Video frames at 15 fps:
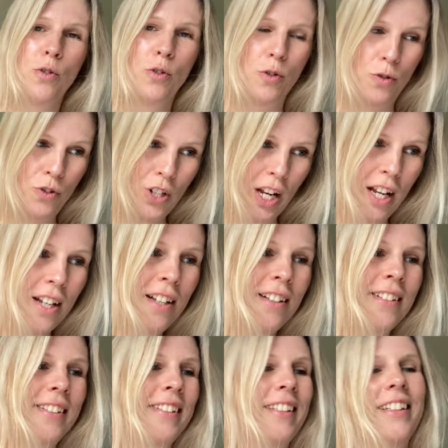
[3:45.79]
to J,
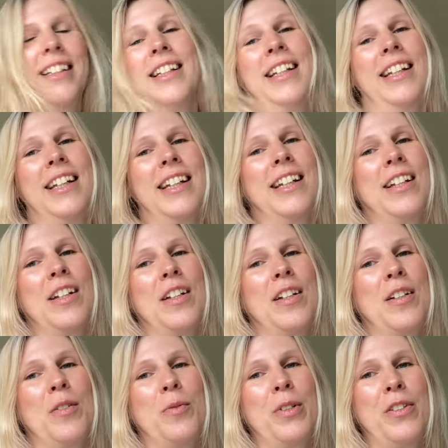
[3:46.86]

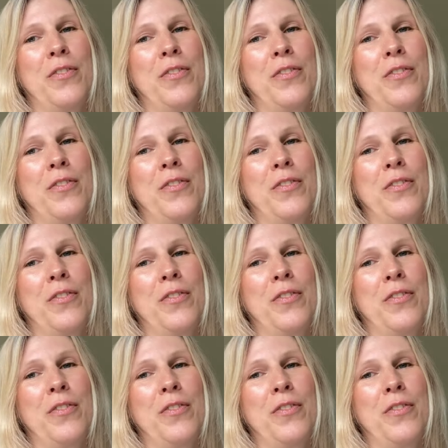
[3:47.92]
with a